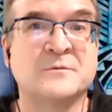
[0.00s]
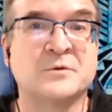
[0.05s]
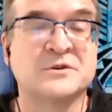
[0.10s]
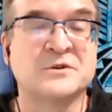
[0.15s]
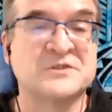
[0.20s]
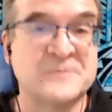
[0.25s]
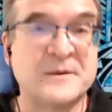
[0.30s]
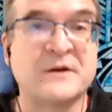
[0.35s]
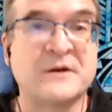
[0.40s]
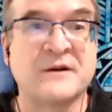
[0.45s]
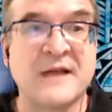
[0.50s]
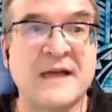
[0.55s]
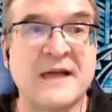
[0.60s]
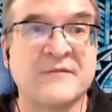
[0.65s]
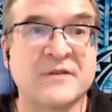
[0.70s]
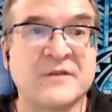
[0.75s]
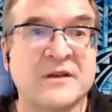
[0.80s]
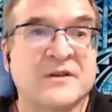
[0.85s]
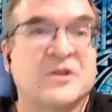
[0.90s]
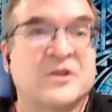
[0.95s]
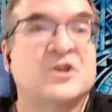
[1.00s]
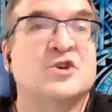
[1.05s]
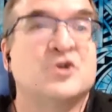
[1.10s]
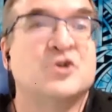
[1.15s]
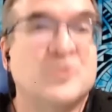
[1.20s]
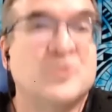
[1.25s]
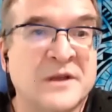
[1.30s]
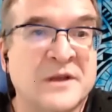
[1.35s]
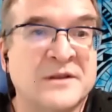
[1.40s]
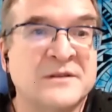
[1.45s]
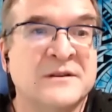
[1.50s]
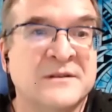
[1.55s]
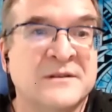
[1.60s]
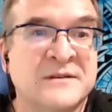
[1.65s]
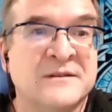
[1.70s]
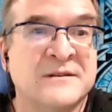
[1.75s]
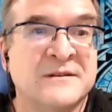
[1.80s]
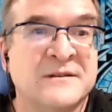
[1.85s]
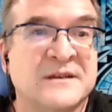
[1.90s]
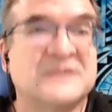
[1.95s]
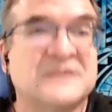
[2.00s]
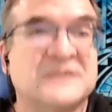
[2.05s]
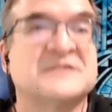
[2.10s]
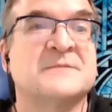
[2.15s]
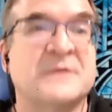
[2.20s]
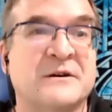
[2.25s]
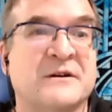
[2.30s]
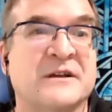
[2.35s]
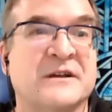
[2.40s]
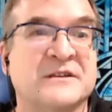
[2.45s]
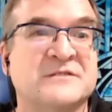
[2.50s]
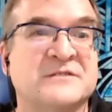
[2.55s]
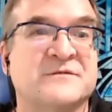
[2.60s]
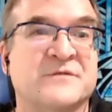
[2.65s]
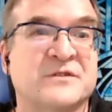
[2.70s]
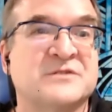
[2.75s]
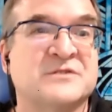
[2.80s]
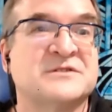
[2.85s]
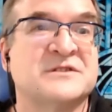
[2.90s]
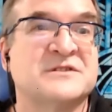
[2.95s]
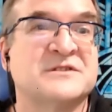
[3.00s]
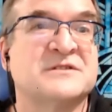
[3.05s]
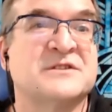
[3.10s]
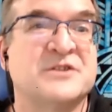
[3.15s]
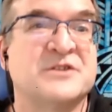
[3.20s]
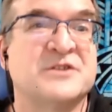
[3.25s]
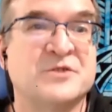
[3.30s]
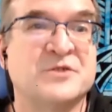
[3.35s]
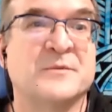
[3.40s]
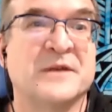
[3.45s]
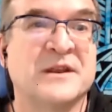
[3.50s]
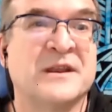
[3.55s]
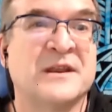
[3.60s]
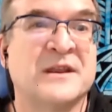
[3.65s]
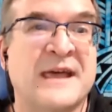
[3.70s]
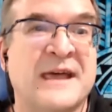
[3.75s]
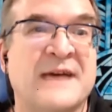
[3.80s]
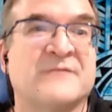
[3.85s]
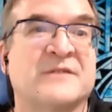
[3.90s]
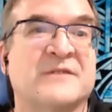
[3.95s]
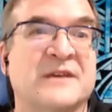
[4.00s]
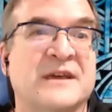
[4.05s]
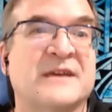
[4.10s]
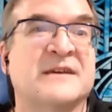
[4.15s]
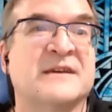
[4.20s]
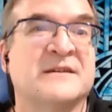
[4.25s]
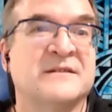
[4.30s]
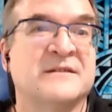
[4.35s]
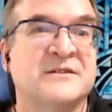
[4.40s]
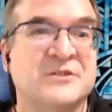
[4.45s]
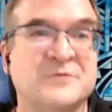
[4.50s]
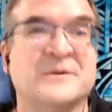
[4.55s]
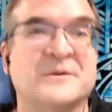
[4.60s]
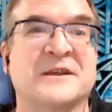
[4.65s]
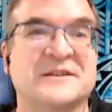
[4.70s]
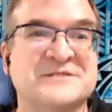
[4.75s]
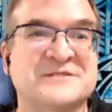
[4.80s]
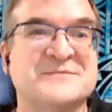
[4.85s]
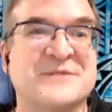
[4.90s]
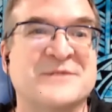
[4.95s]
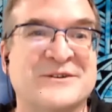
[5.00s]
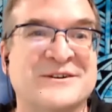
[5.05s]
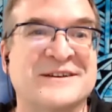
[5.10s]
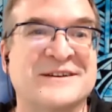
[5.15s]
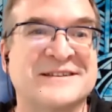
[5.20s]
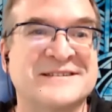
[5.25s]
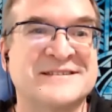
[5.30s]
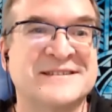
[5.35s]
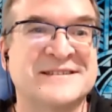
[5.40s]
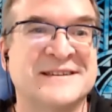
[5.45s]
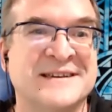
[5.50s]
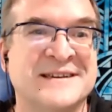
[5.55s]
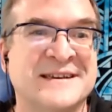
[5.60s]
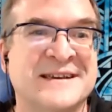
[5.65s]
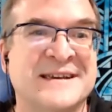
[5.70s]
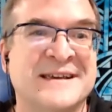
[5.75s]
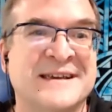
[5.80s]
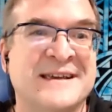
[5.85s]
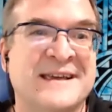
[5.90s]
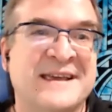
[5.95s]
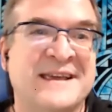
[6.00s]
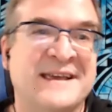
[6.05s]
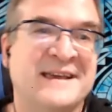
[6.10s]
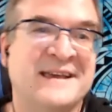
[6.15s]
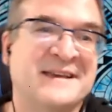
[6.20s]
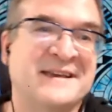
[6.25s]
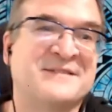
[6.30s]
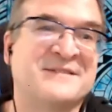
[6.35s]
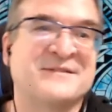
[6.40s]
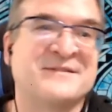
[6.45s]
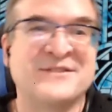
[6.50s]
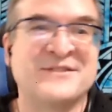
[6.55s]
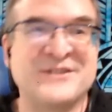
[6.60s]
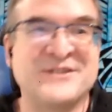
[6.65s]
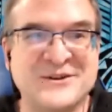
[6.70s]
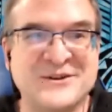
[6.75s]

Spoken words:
spirit having a human experience versus human having a human experience. And, you